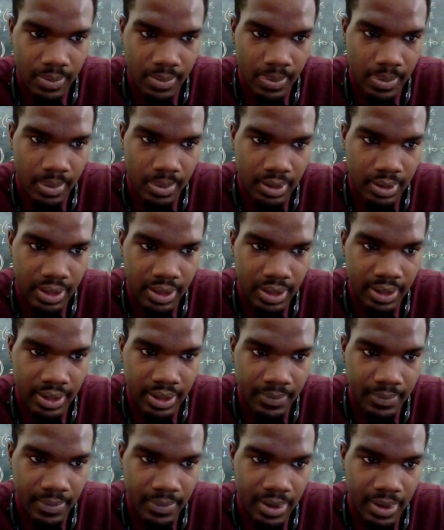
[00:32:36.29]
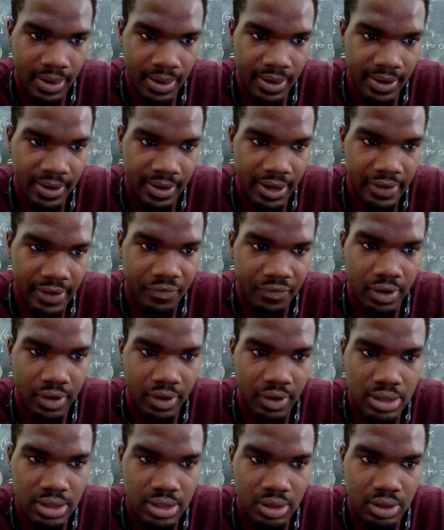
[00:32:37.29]
Okay? If we were to
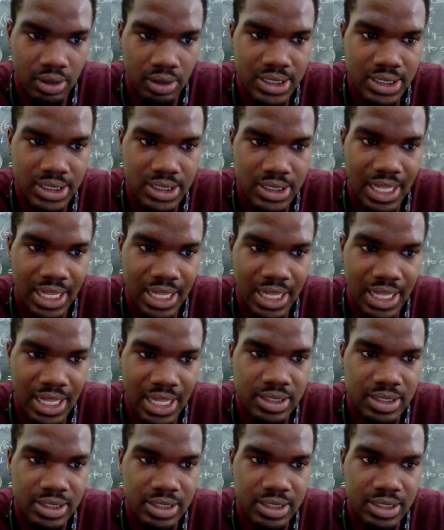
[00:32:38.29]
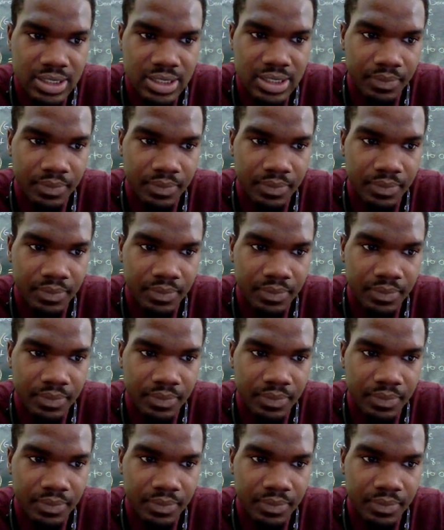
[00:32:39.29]
look closely at this one,